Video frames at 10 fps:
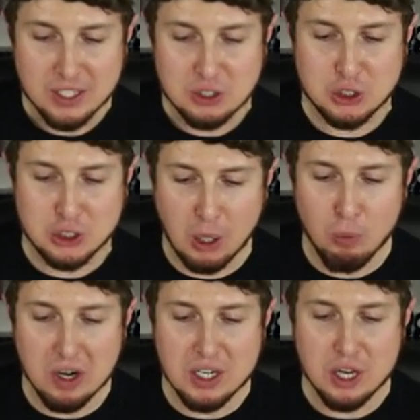
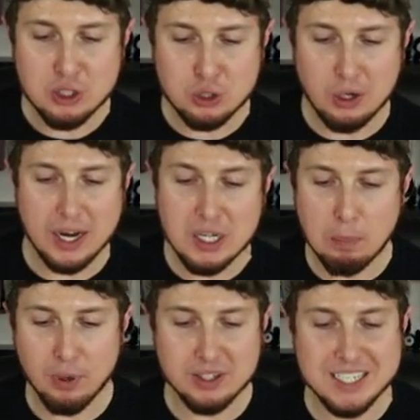Someone tried to
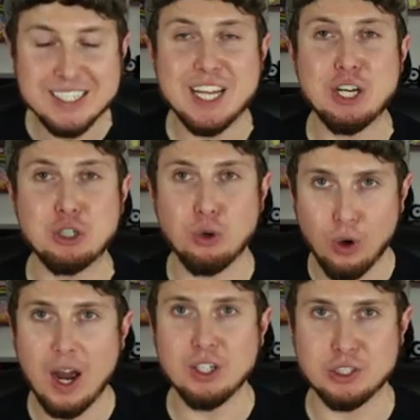put these in a
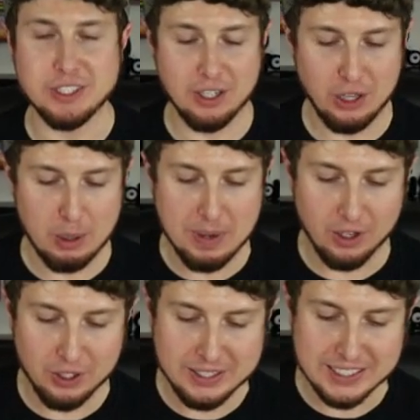garage sale, I
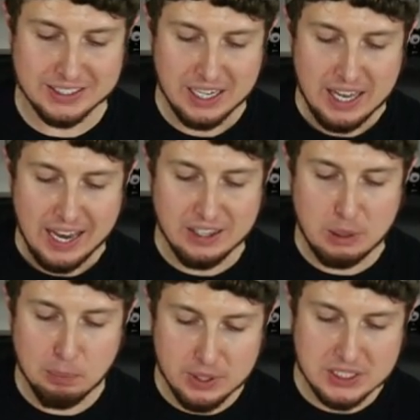bet. Look at this. And
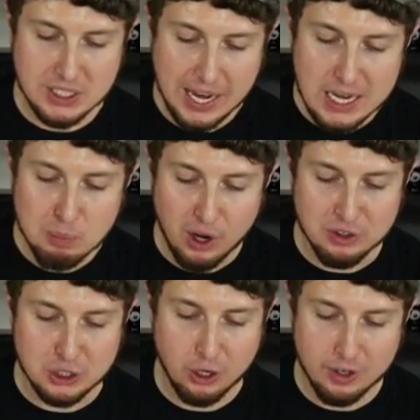they put tape
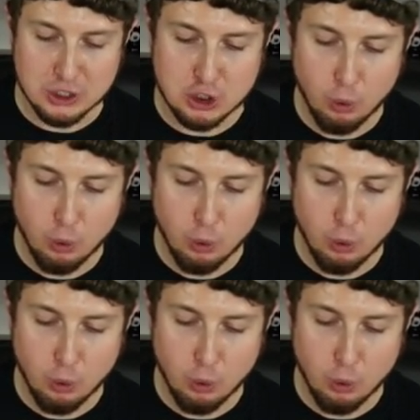on the cards.